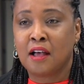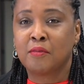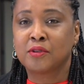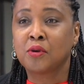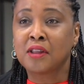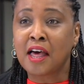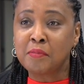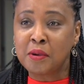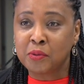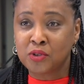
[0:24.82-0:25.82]
So a lot of
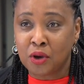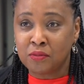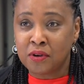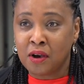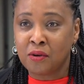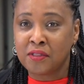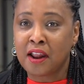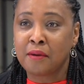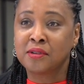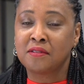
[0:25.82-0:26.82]
people don't know that
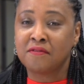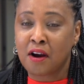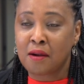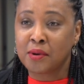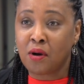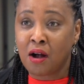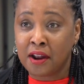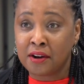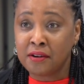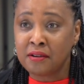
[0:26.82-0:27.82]
I was an environmental
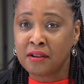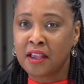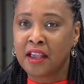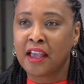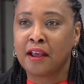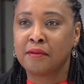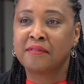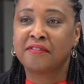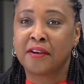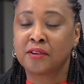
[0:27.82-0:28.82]
auditor and I have a
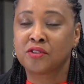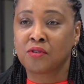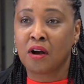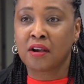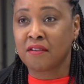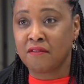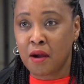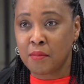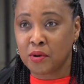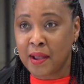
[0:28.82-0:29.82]
very strong
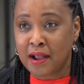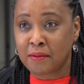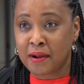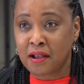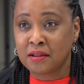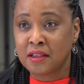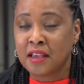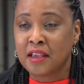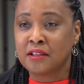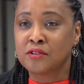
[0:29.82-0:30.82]
environmental background.
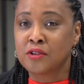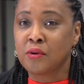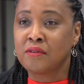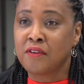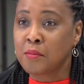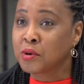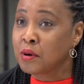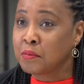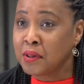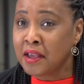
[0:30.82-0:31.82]
And so environmental
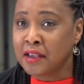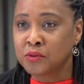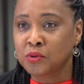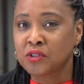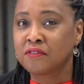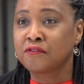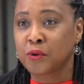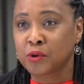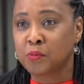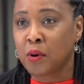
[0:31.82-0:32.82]
compliance was the
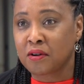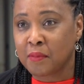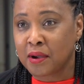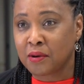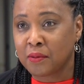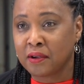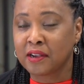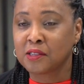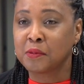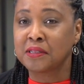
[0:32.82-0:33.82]
first part of my career.
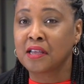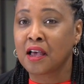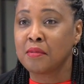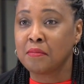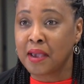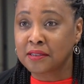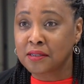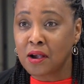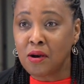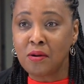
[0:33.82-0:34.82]
I spent time in
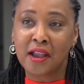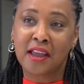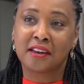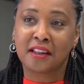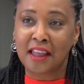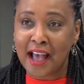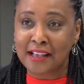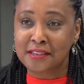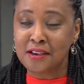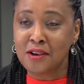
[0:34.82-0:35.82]
Mexico and in
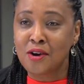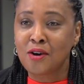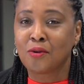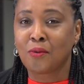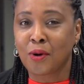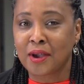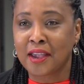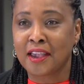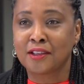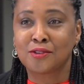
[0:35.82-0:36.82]
Alaska
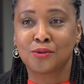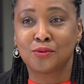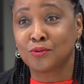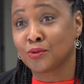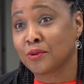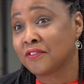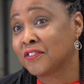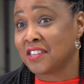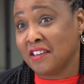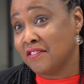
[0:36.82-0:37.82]
working to sort of
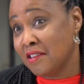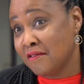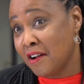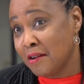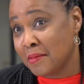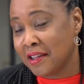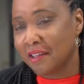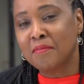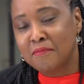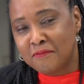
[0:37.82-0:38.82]
save the environment.
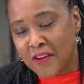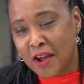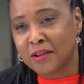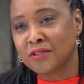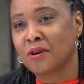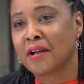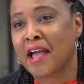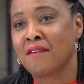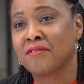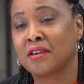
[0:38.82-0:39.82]
I'm a very strong
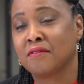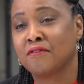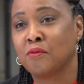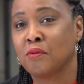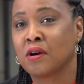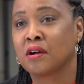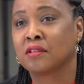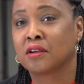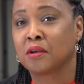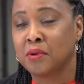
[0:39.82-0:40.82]
advocate for
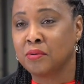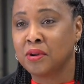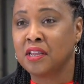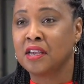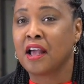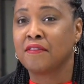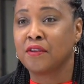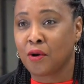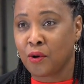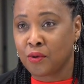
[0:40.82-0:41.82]
the community and
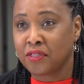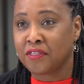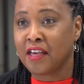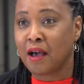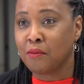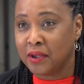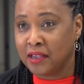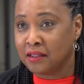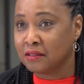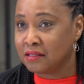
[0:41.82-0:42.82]
the earth that
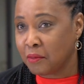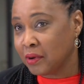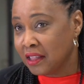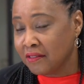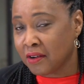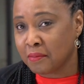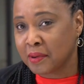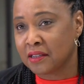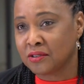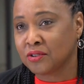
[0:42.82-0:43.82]
we live on,
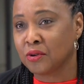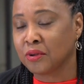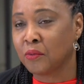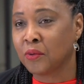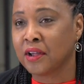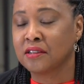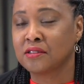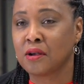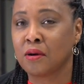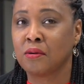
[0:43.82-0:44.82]
because there's only one. And
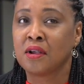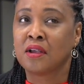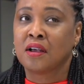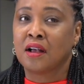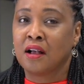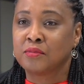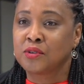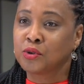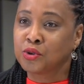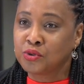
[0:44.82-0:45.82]
so
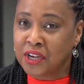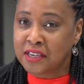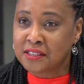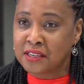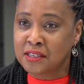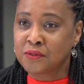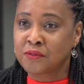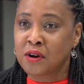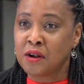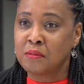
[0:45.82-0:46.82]
social justice
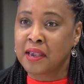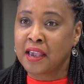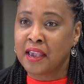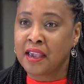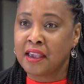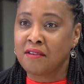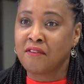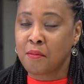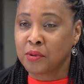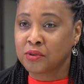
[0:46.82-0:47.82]
from an
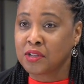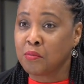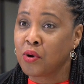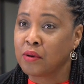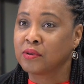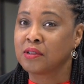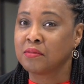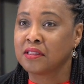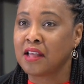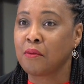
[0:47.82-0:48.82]
environmental standpoint was
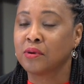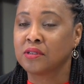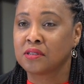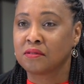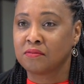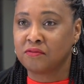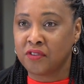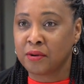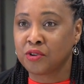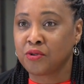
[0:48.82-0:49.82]
something that was
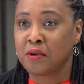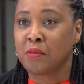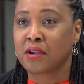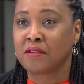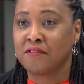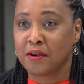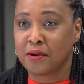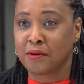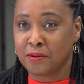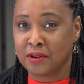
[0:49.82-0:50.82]
very trademark and
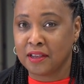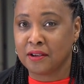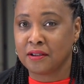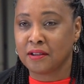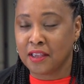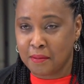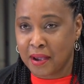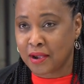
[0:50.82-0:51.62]
very early in my